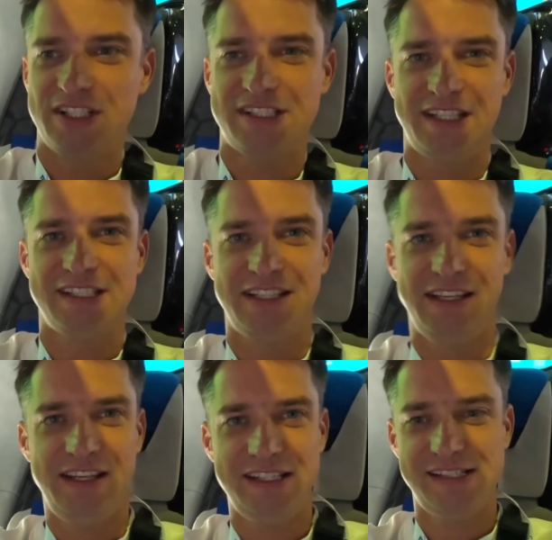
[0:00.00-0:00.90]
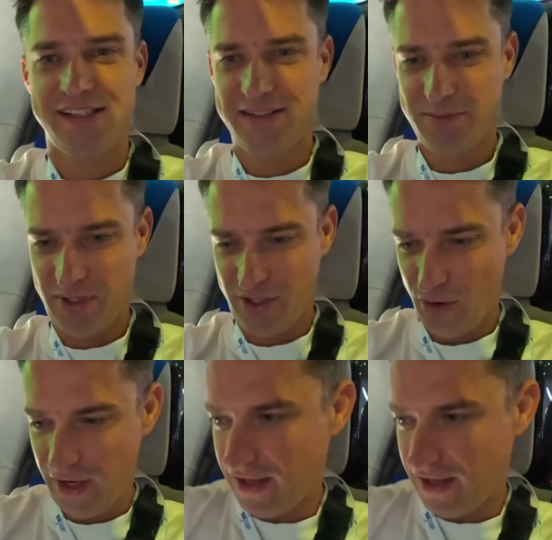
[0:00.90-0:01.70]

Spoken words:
Well, it looks a bit like a